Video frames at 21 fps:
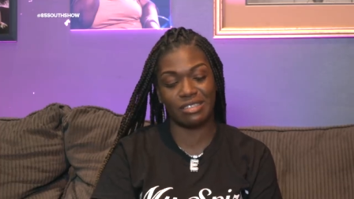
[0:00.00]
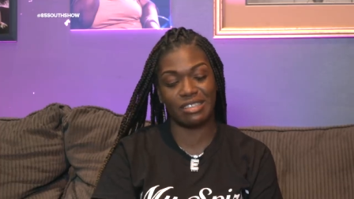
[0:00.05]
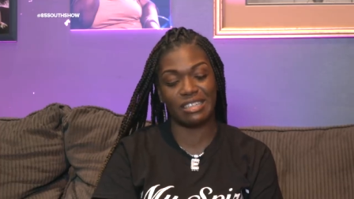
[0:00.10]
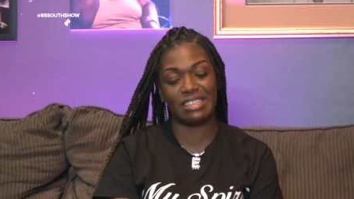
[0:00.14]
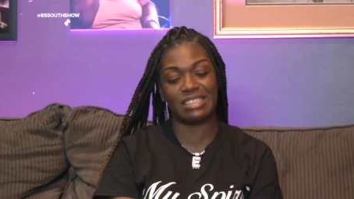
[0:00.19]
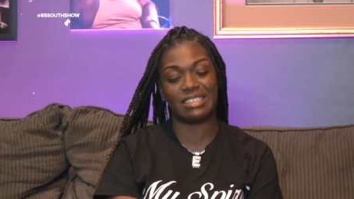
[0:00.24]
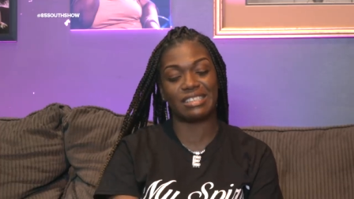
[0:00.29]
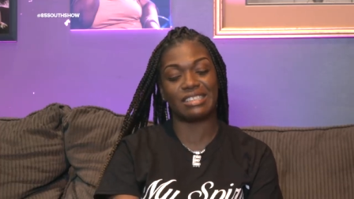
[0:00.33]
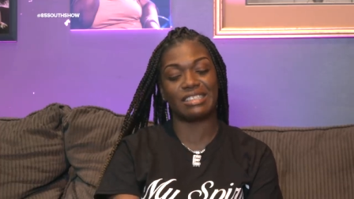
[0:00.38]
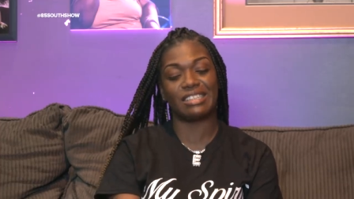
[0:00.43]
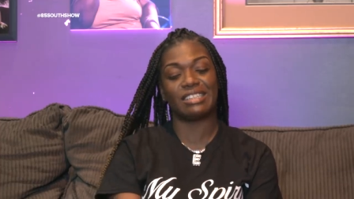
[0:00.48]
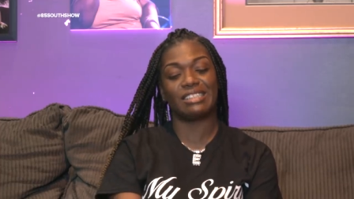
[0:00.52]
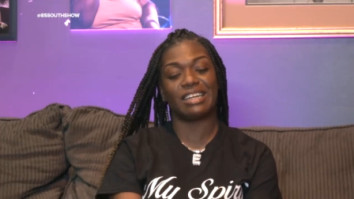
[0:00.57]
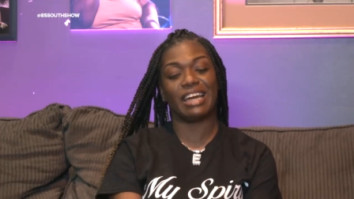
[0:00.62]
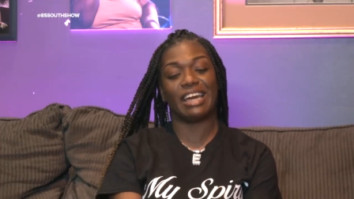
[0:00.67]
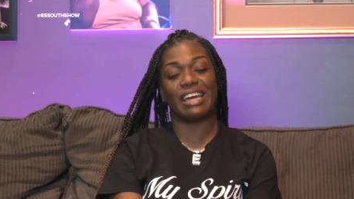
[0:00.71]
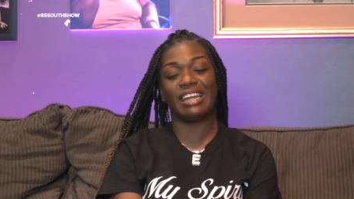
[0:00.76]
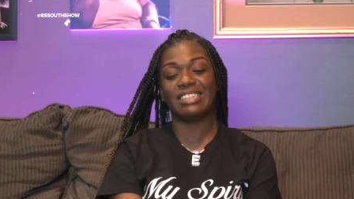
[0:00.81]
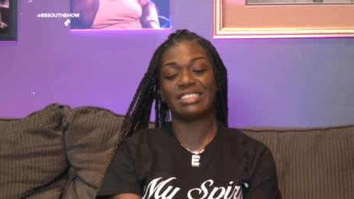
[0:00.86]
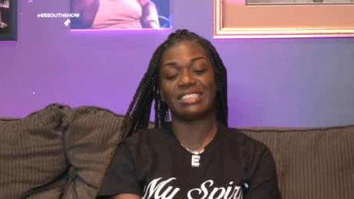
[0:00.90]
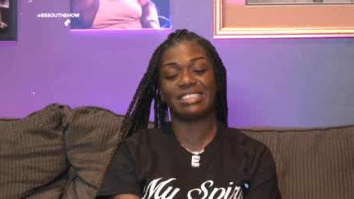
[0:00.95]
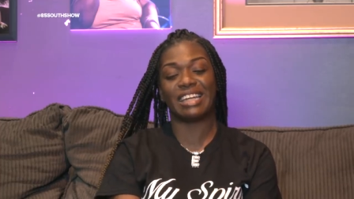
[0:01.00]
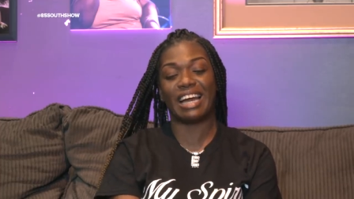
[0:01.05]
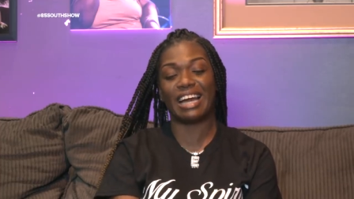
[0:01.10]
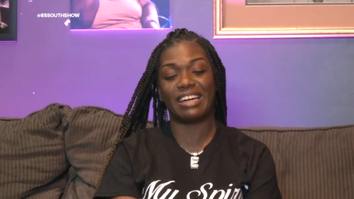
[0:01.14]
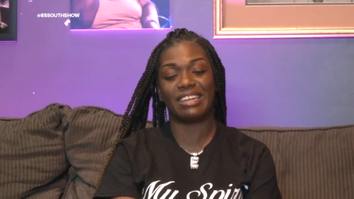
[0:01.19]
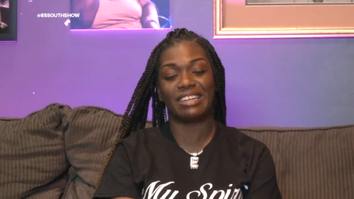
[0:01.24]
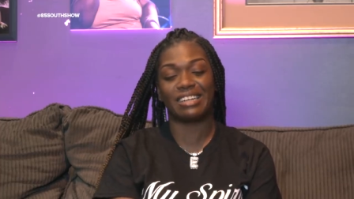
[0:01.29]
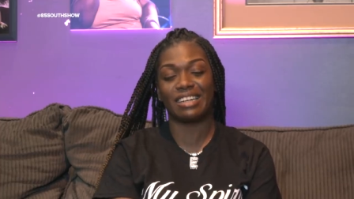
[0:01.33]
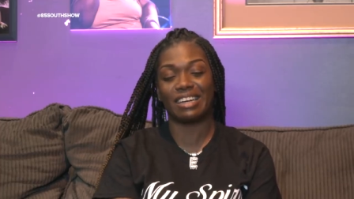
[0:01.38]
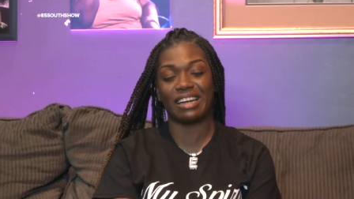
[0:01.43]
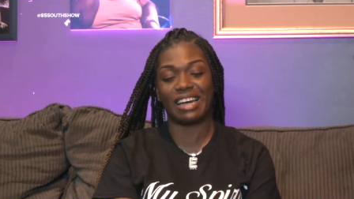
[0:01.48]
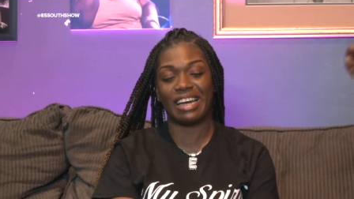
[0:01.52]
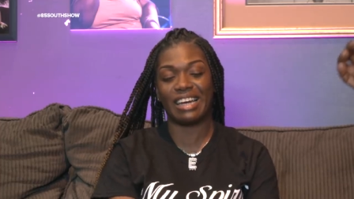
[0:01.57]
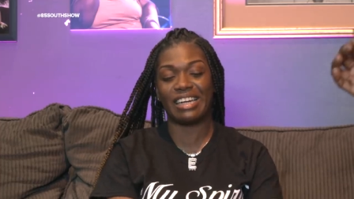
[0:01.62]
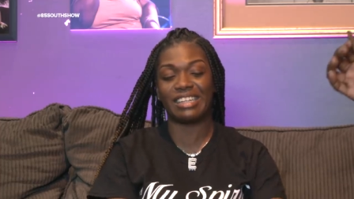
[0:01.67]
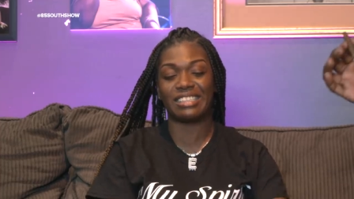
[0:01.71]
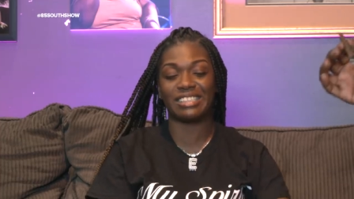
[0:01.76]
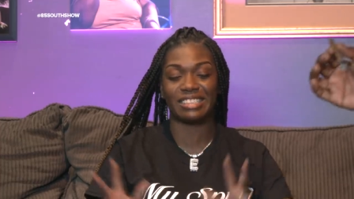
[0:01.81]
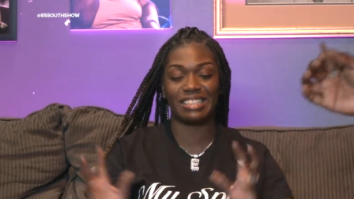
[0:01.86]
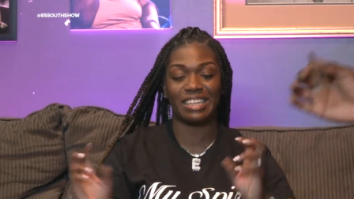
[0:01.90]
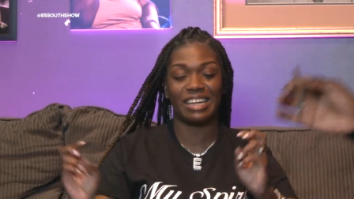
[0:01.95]
It's it and it's not
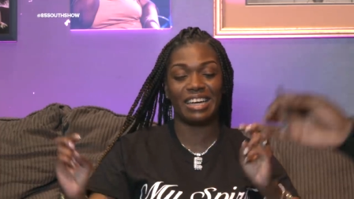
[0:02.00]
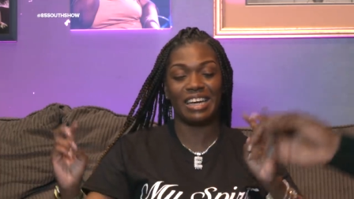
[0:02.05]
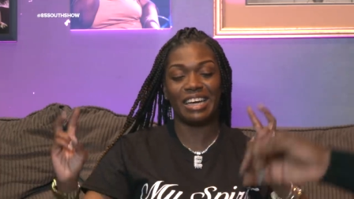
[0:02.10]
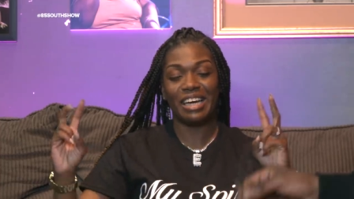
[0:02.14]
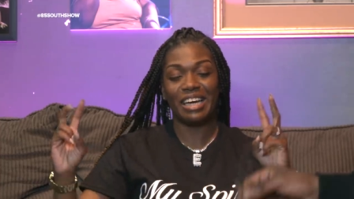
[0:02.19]
as